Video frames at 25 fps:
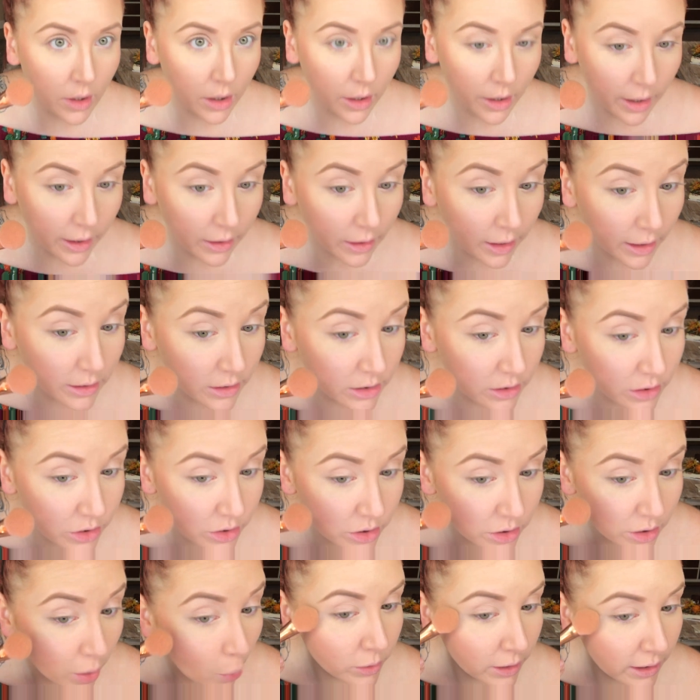and I like to
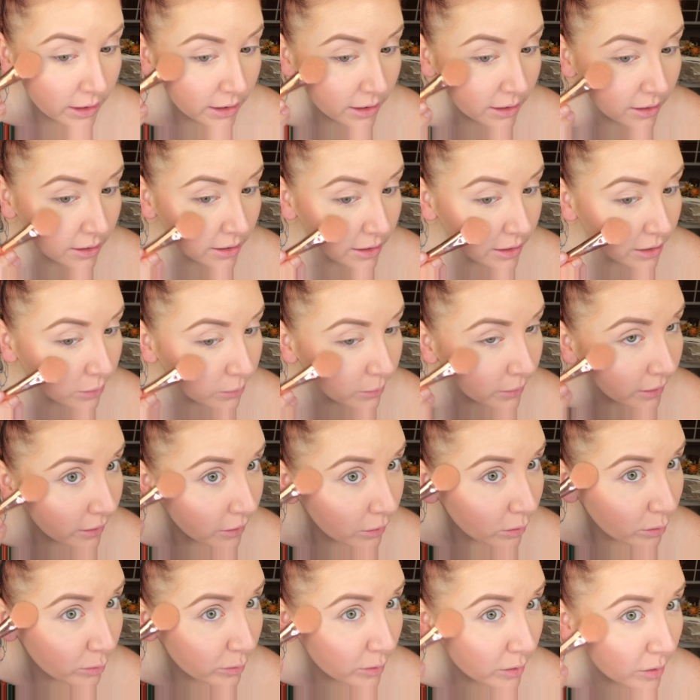just go right in here,
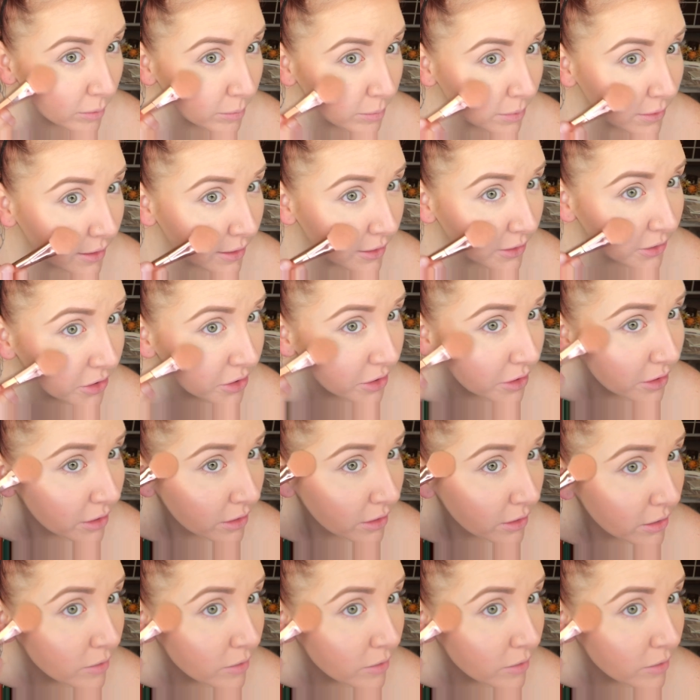right over the blush.